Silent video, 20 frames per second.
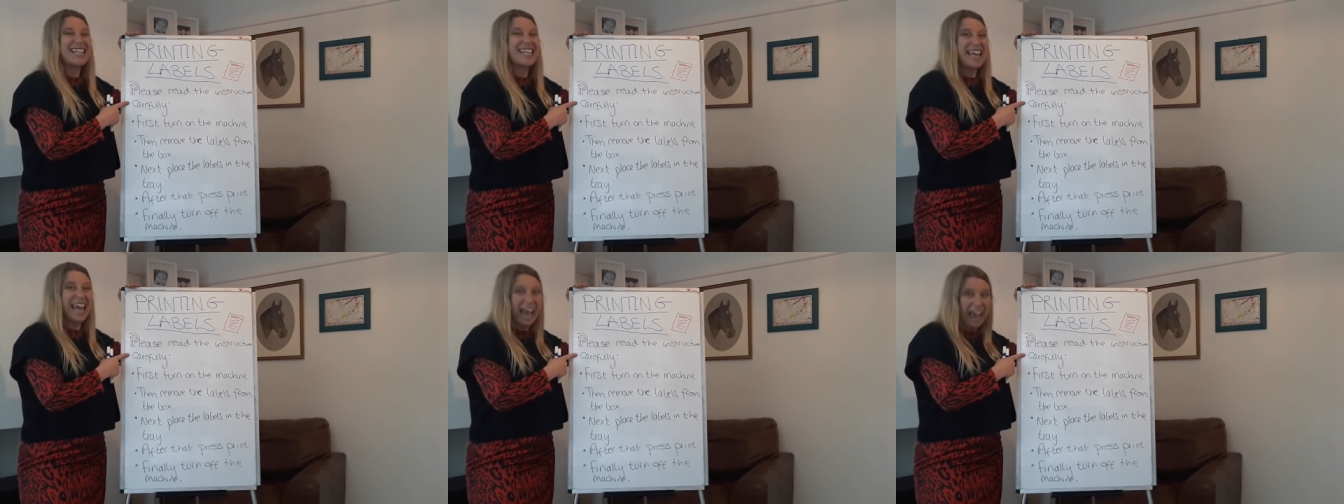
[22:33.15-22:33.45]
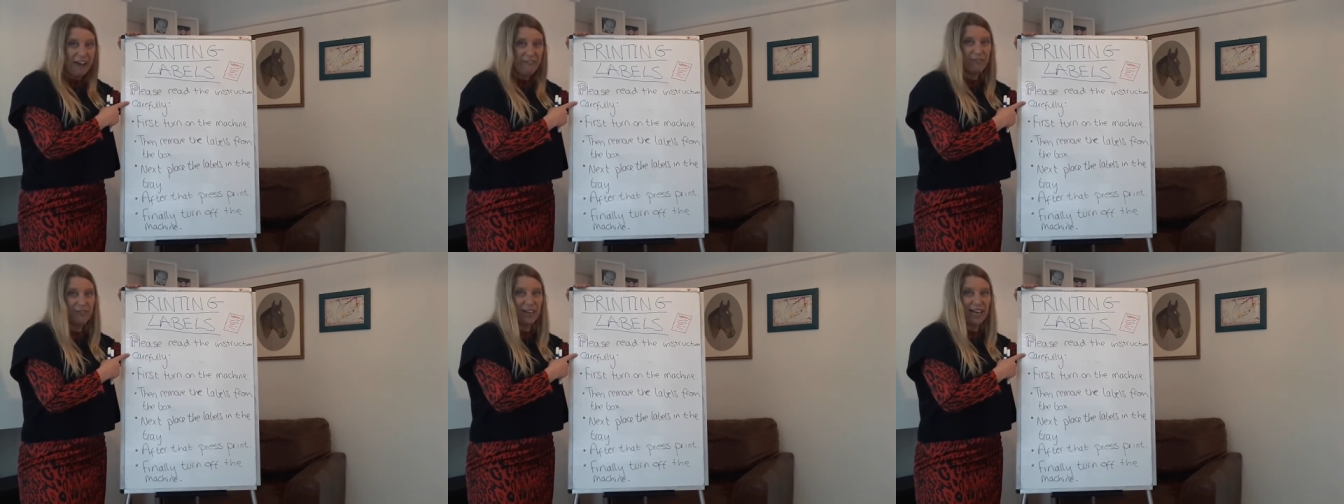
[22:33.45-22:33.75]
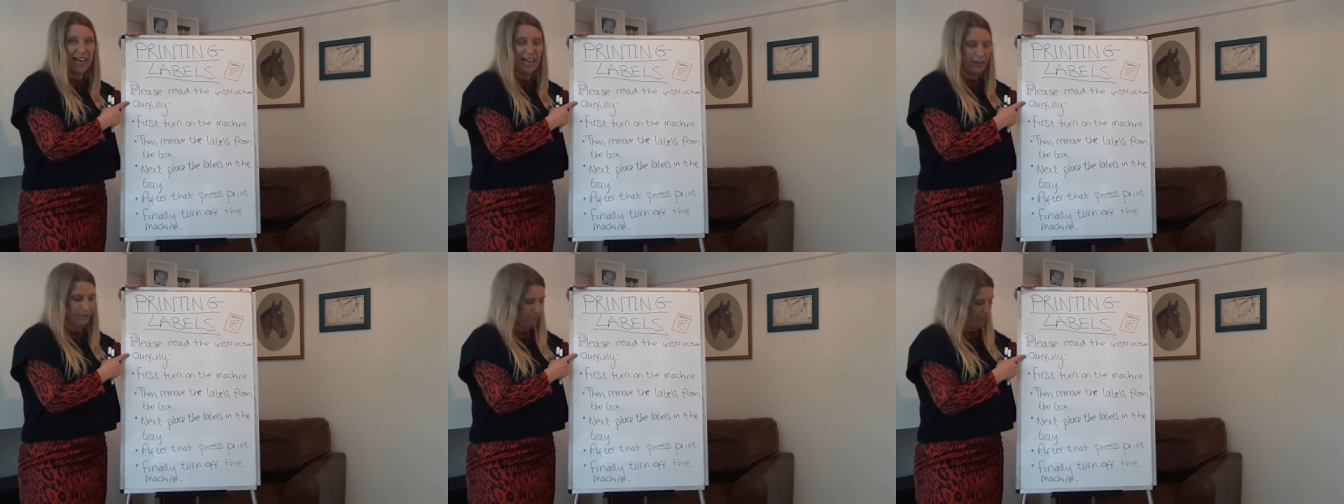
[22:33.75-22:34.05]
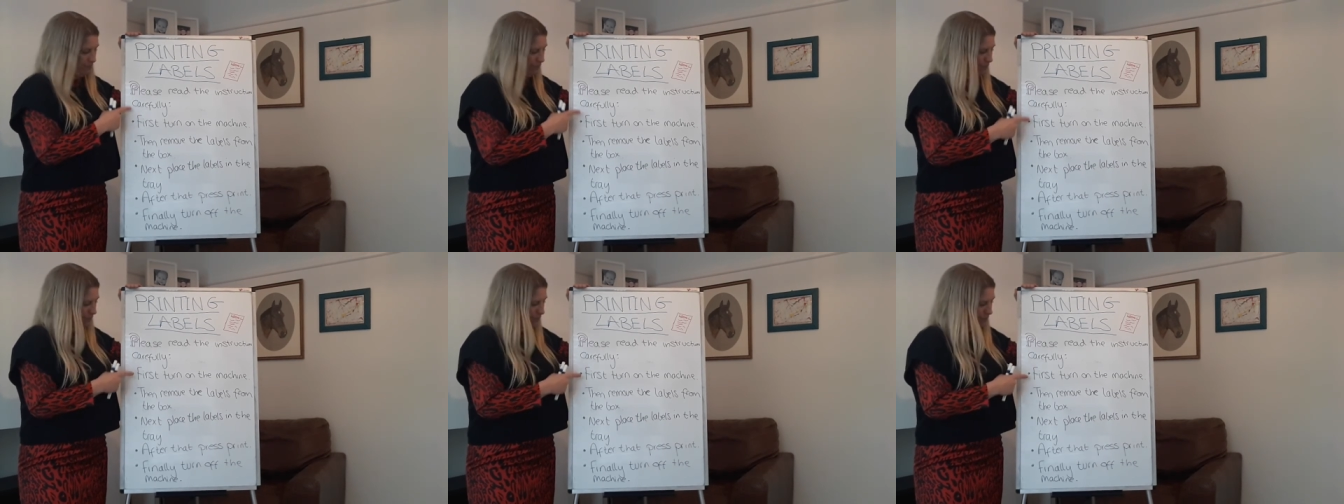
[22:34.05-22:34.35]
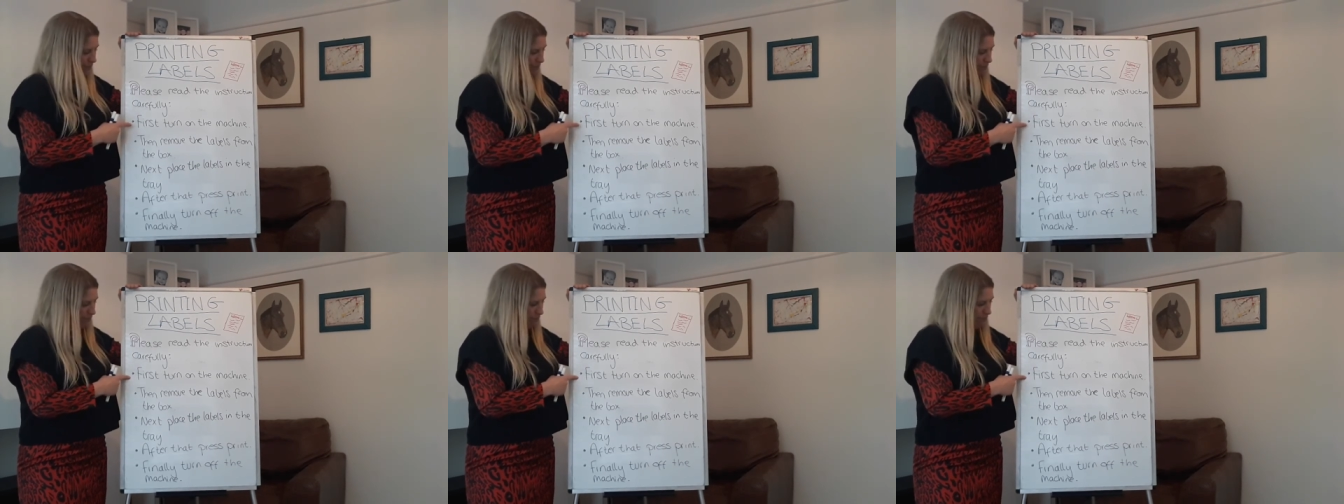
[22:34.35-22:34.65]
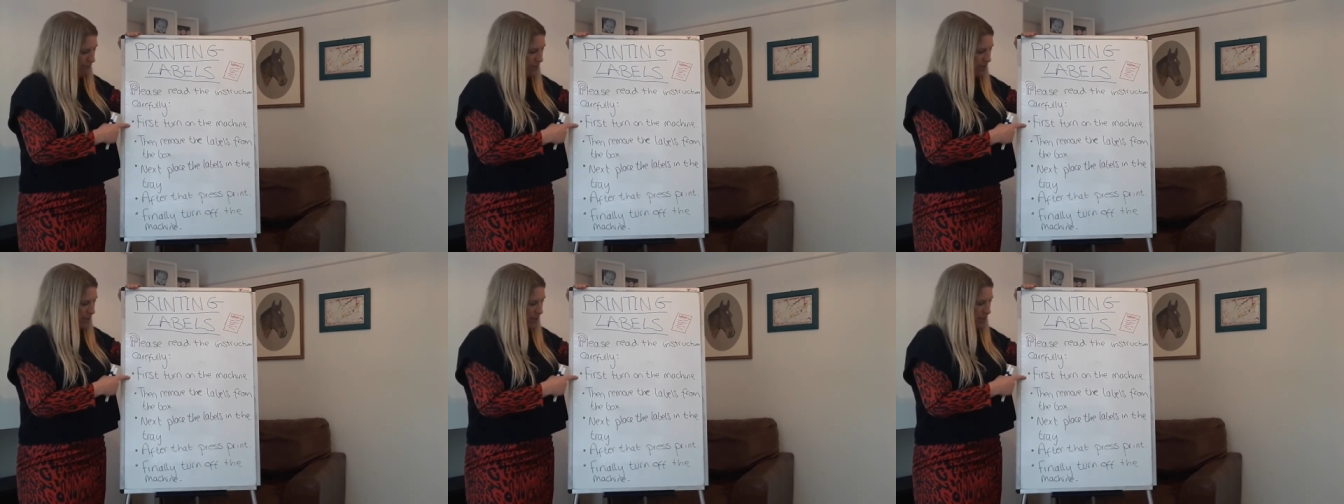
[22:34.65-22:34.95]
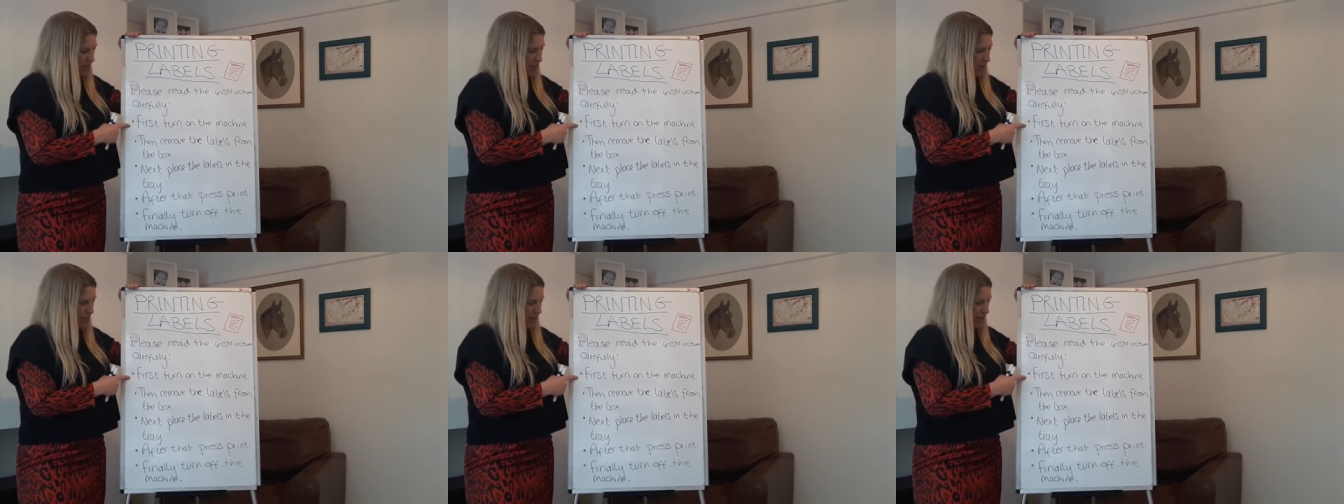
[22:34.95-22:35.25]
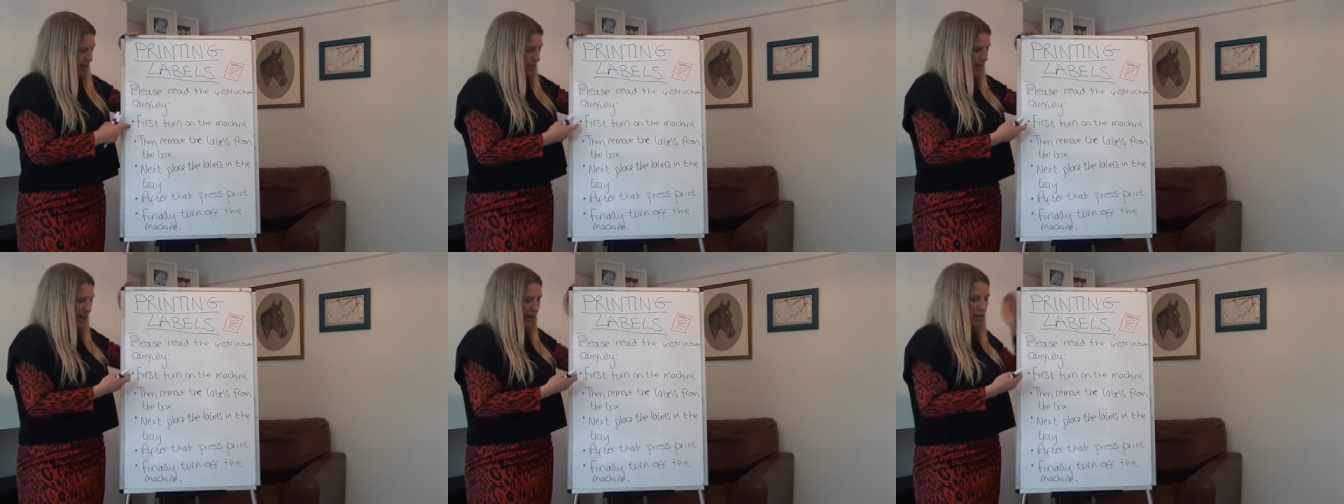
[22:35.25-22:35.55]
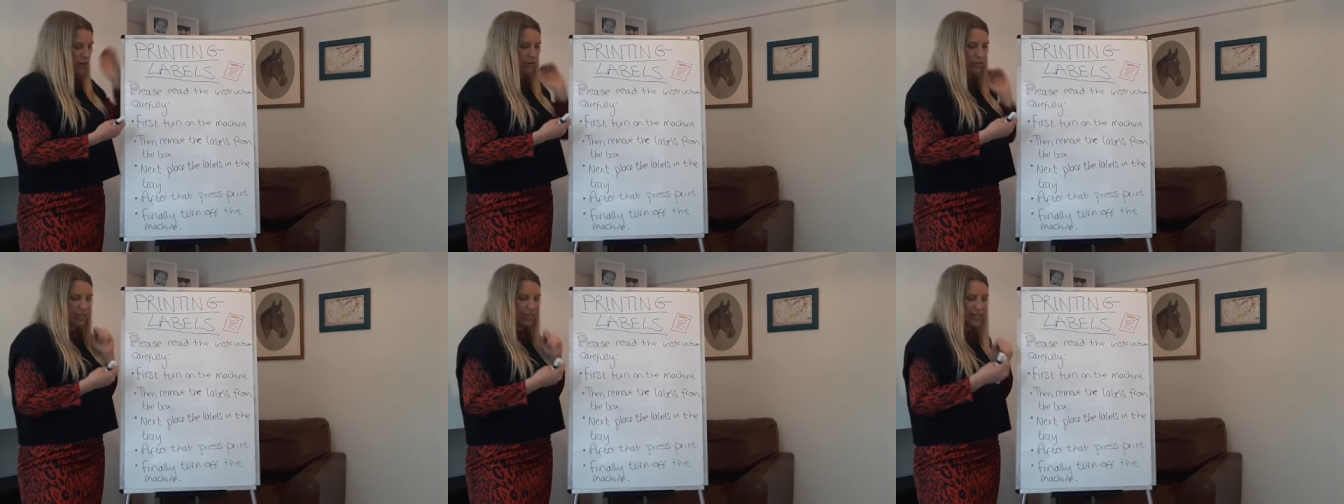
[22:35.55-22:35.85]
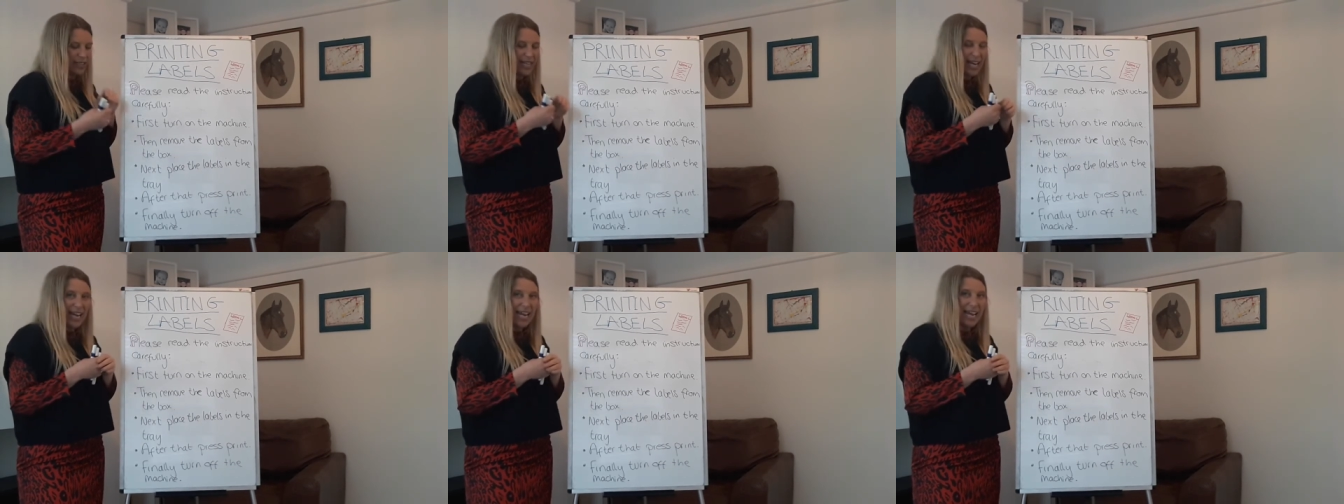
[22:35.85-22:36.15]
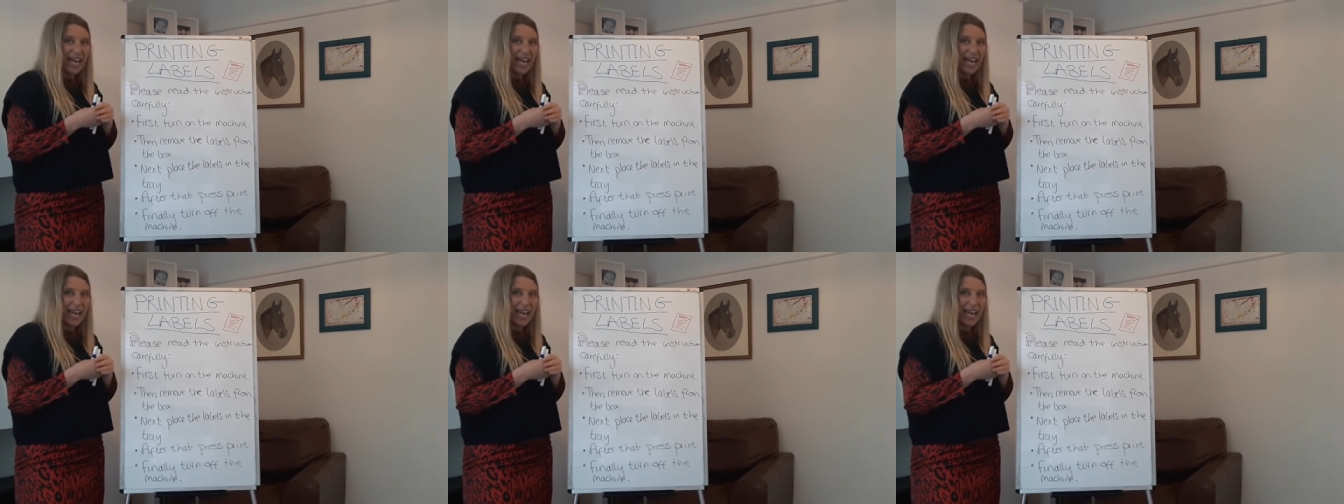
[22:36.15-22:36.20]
carefully. Now you can see